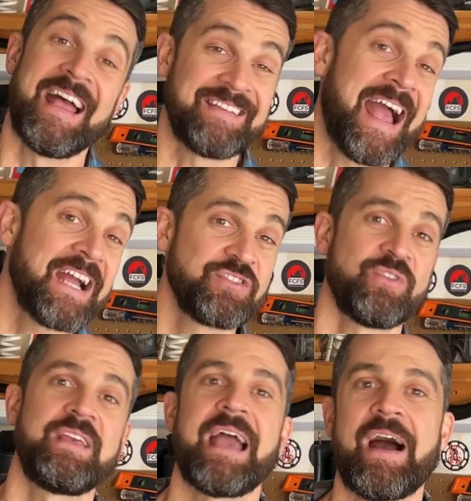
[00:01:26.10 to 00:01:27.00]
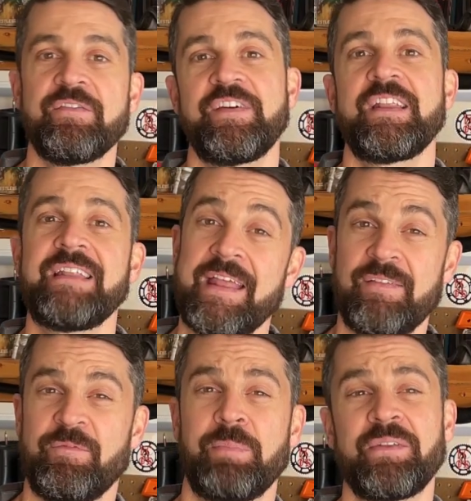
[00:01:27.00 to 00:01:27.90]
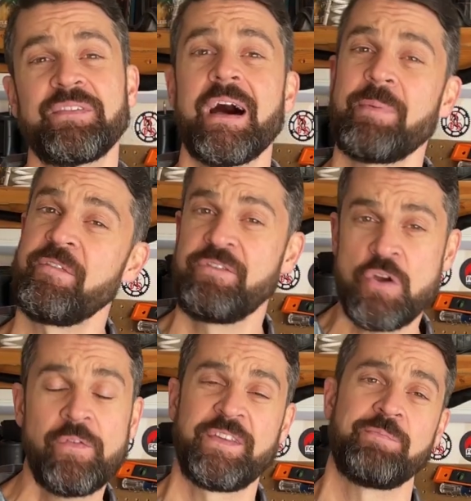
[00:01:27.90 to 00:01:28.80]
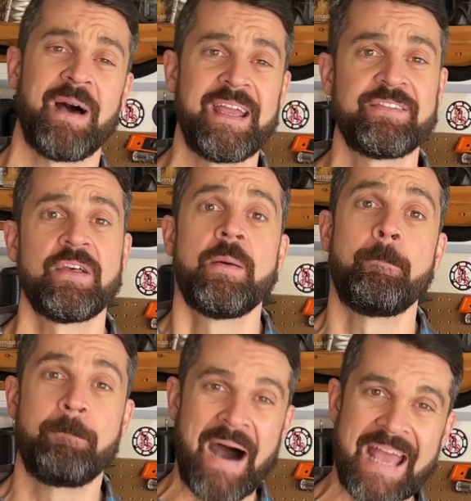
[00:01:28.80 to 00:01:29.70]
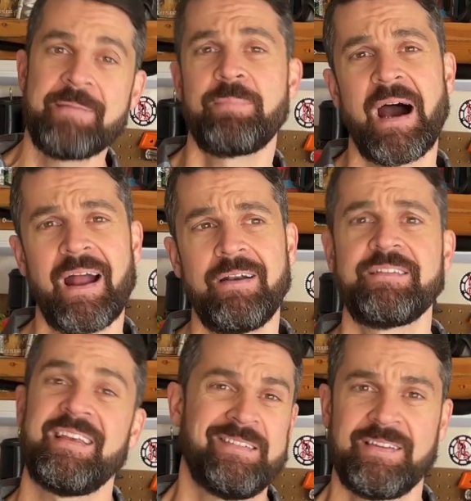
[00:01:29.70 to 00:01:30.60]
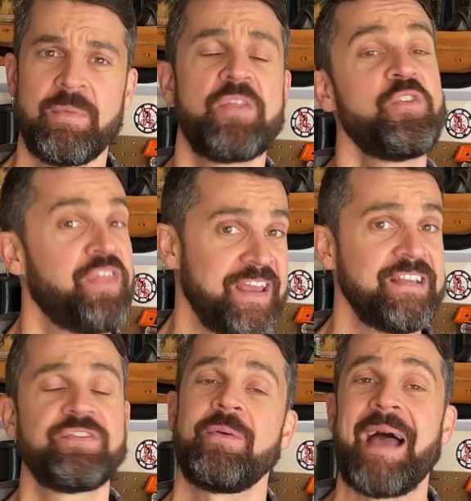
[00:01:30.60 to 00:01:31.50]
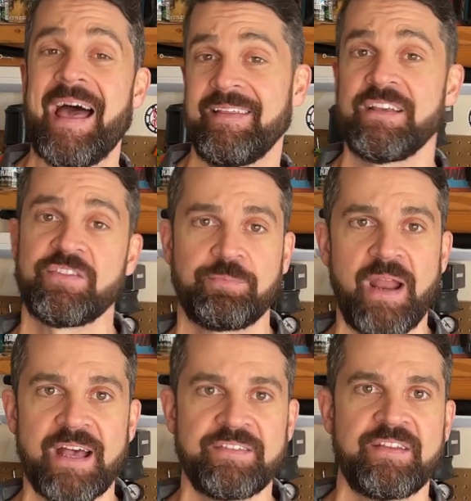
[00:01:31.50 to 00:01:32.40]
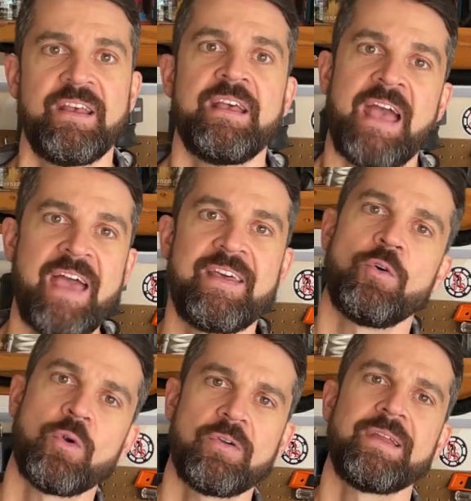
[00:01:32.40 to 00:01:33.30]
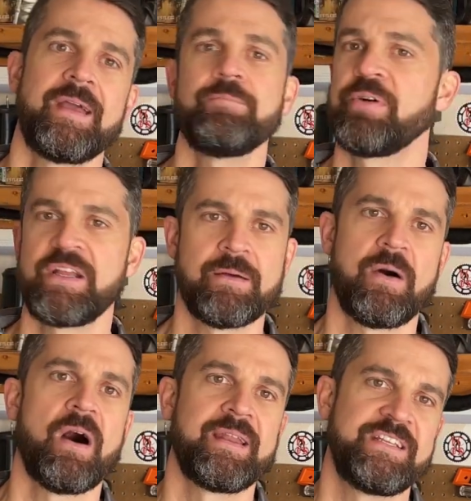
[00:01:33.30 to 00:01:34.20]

Has actually outfitted and built up a few of his bikes, buying parts and some other things from AliExpress, and then ordering in, putting them on.